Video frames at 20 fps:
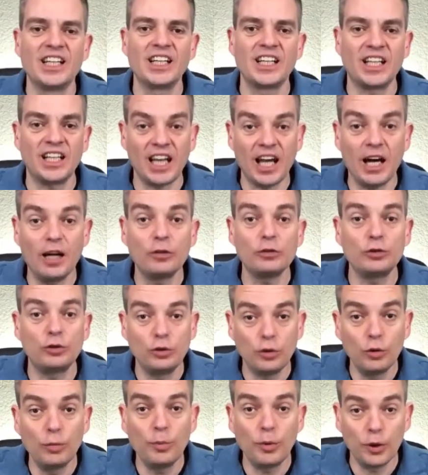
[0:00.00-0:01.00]
Cloud
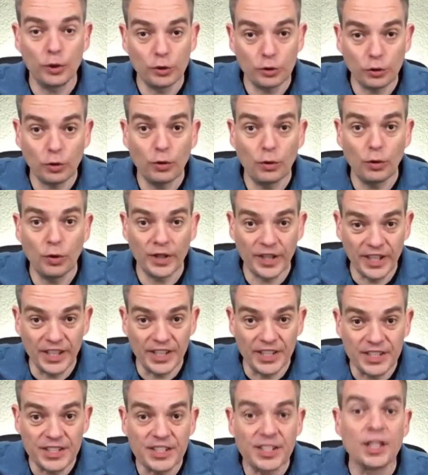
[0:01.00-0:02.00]
2.0
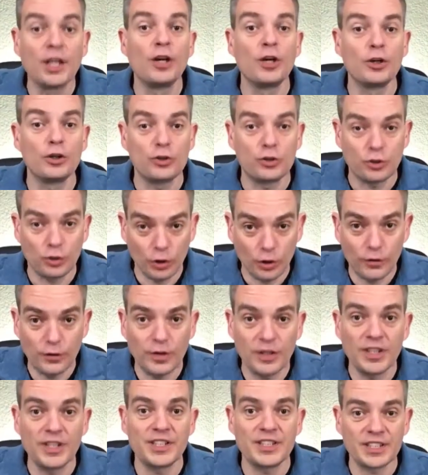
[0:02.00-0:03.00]
is
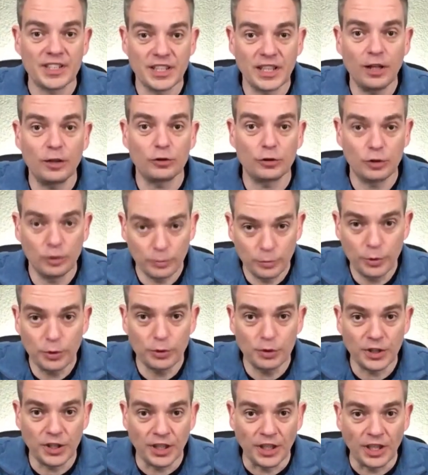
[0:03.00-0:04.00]
serverless cloud
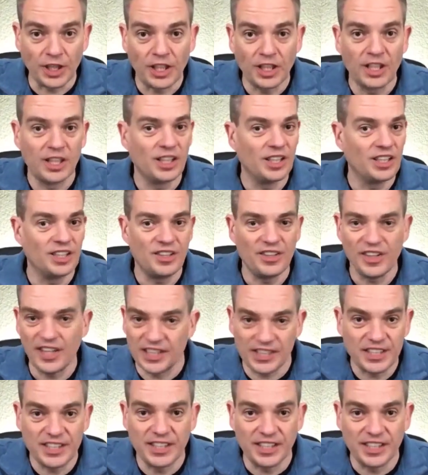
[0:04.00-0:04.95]
computing. That's